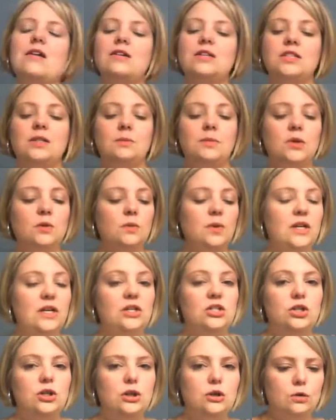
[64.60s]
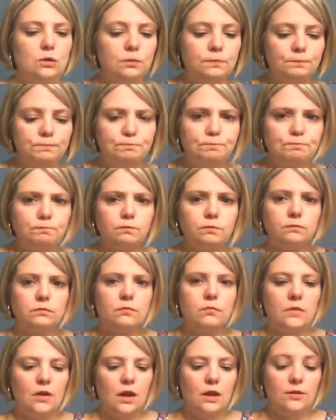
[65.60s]
So I'm going to read you
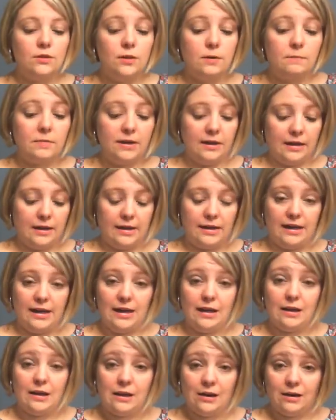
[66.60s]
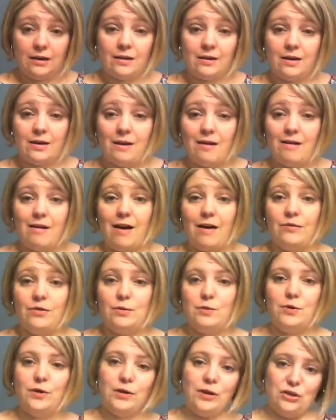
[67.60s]
the beginning of
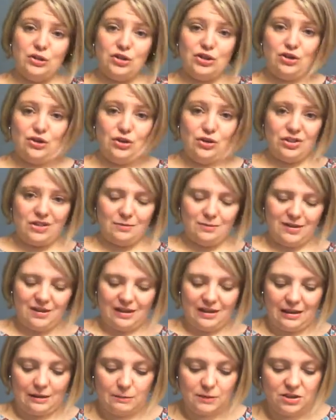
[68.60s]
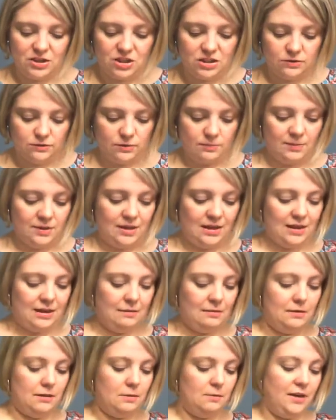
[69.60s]
the book and show you some of the images from
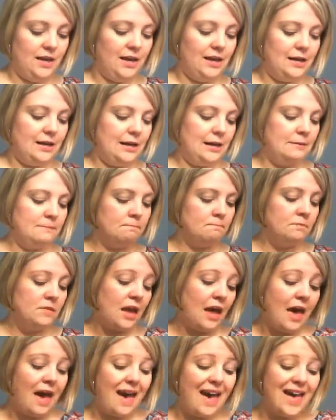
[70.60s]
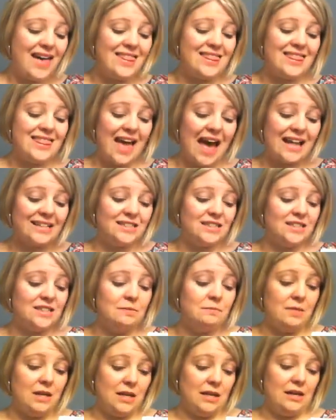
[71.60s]
the beginning. That's
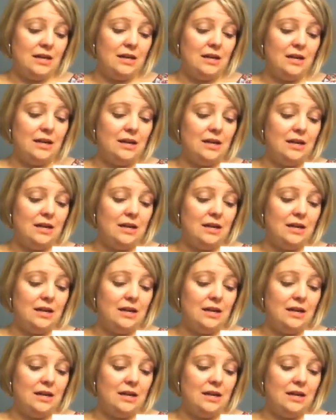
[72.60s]
me,